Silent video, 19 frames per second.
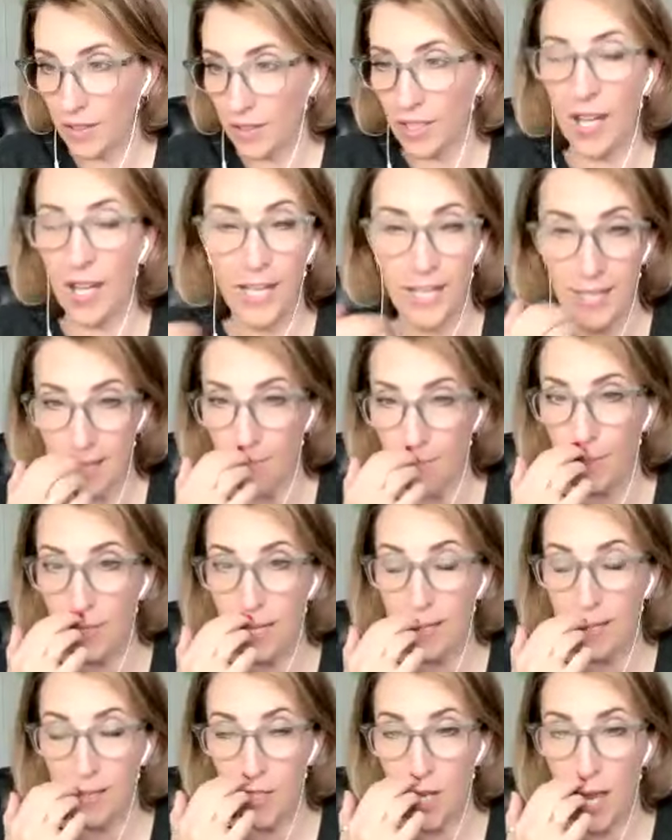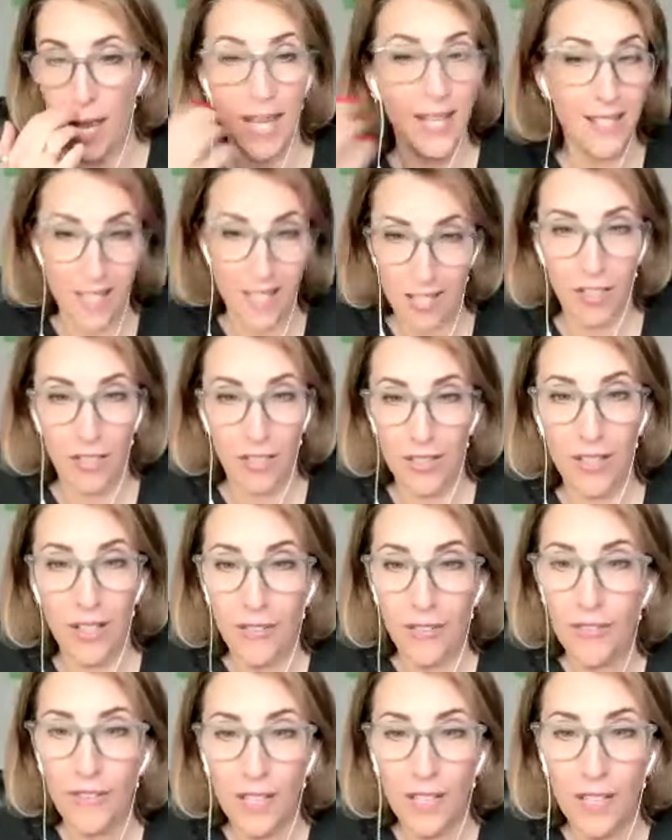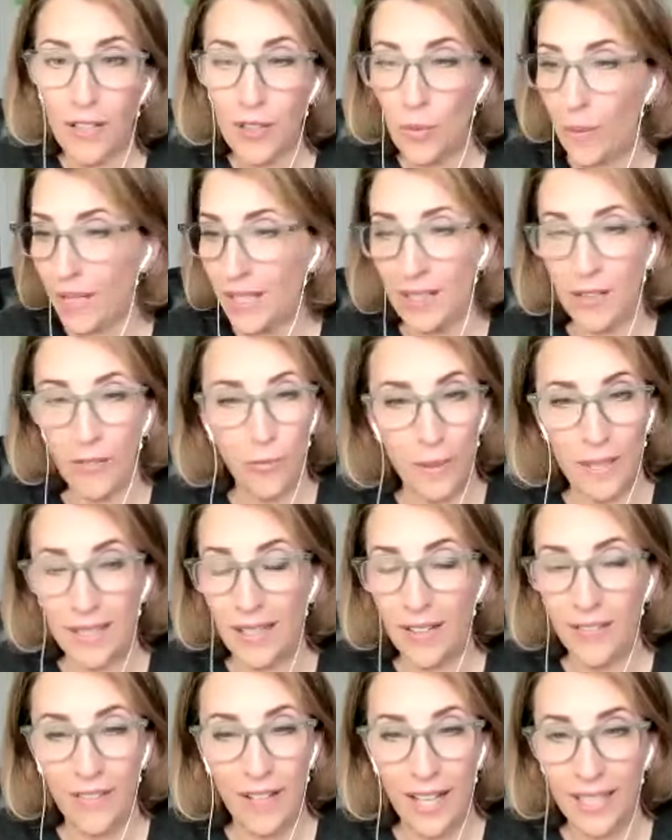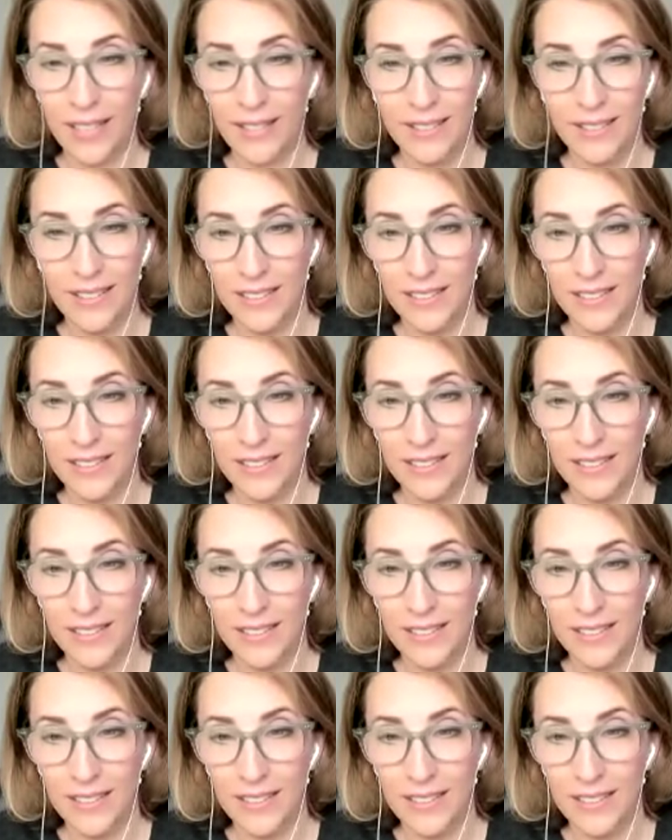Guys, put it in the chat. Is this good enough for you, the way you've been living?